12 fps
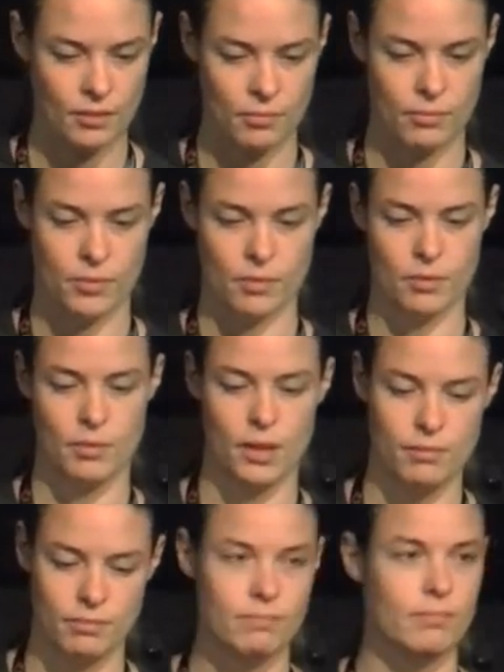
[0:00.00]

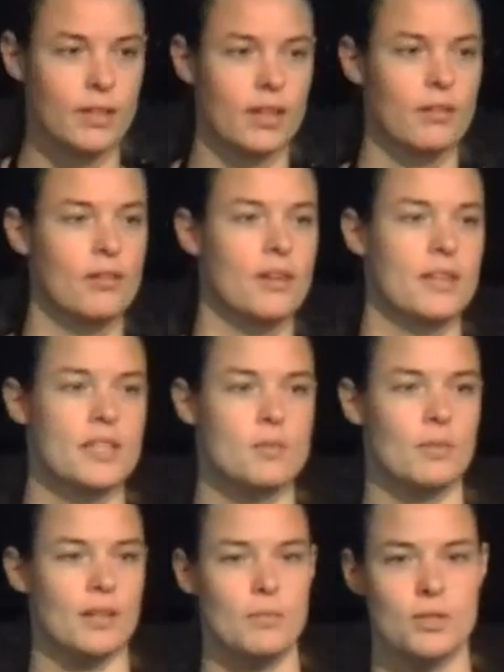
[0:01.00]
Probably
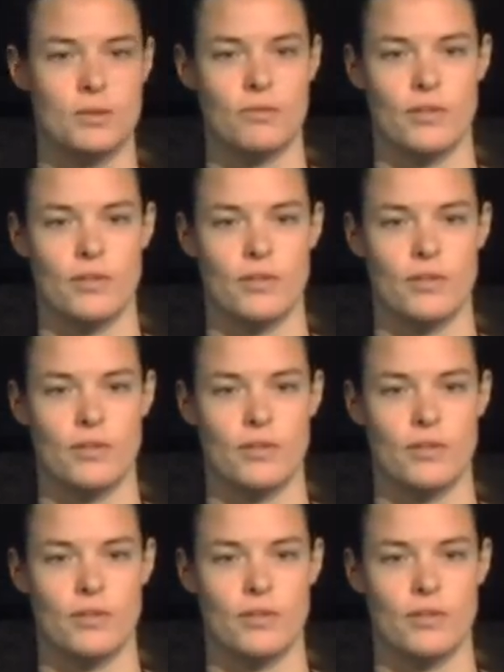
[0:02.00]
non-decimal numbers